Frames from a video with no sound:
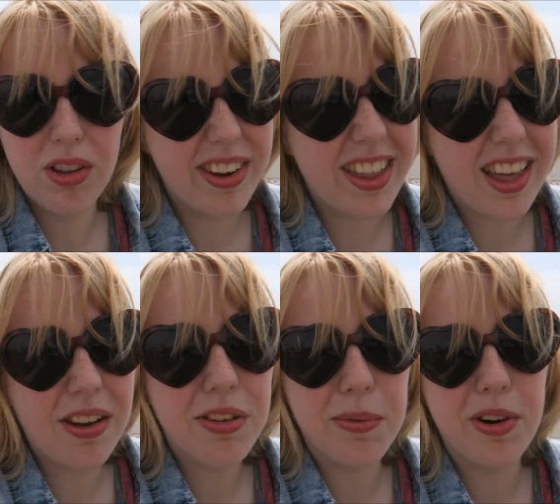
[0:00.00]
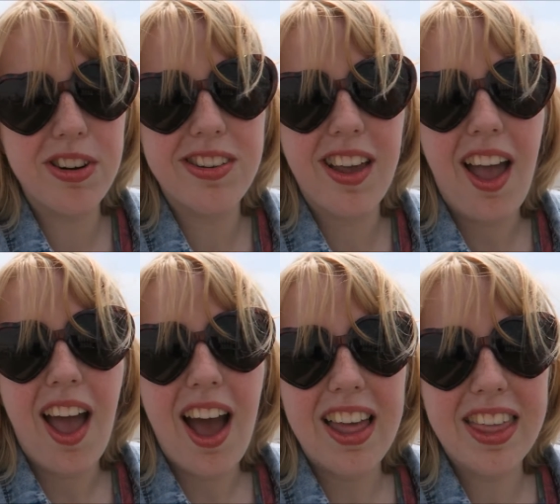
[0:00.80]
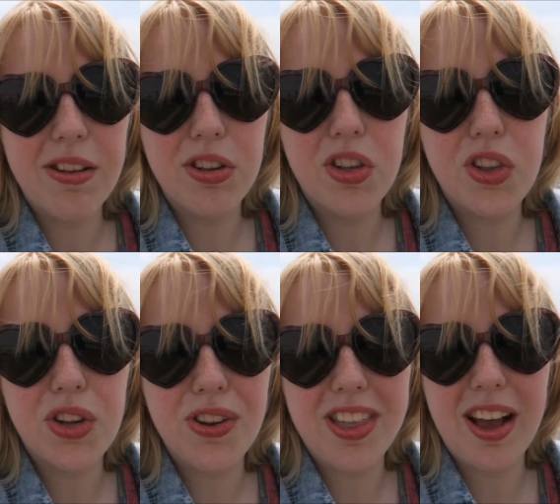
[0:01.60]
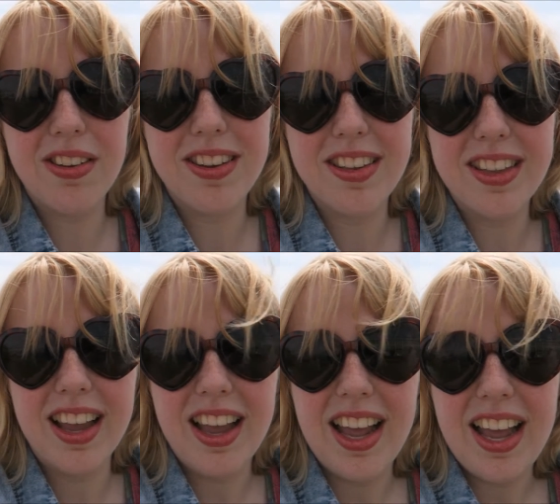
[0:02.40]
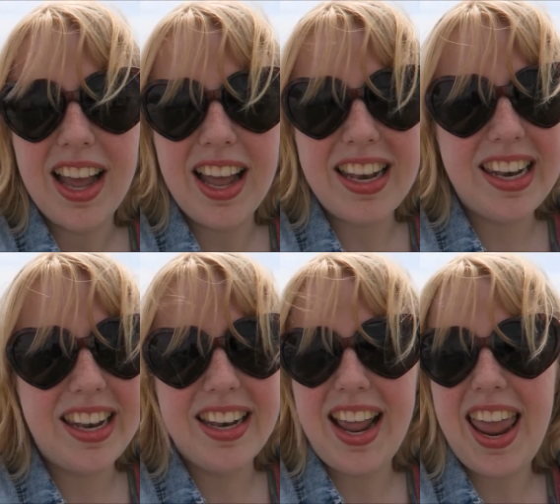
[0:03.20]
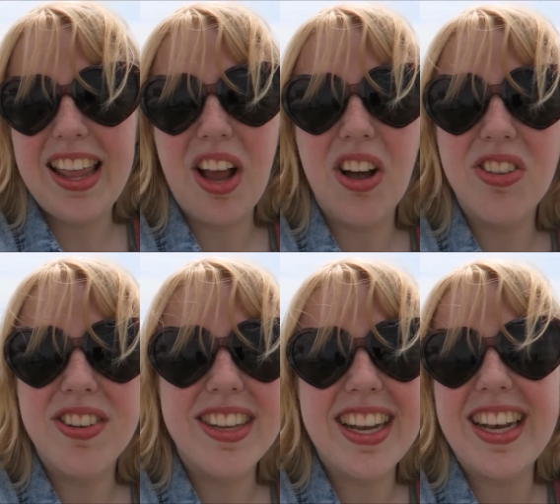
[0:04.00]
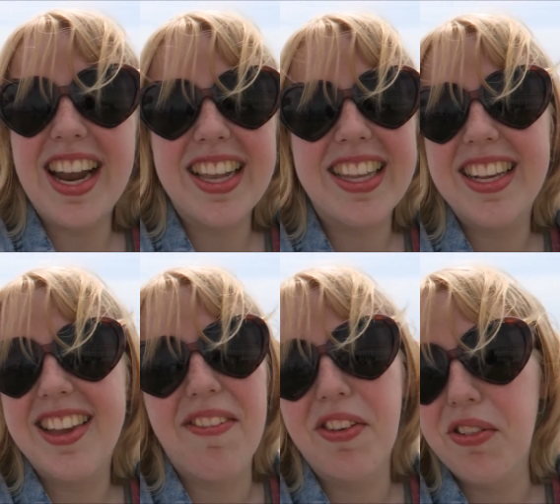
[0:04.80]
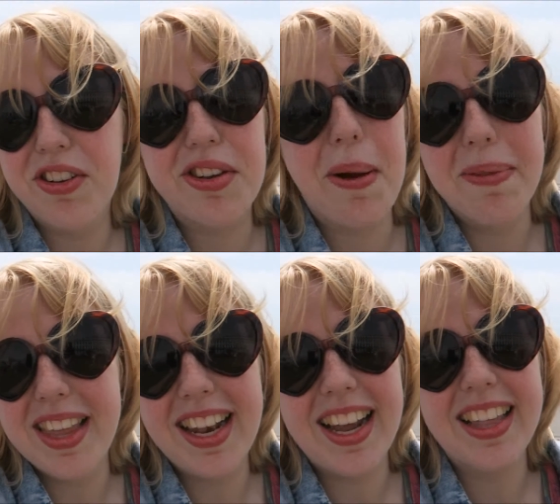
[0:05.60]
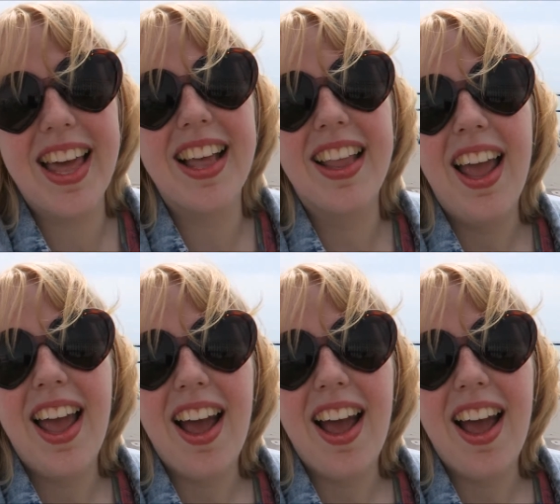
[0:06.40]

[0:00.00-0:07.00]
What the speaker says: 3,000 words. I think it was 2,897 or something like that.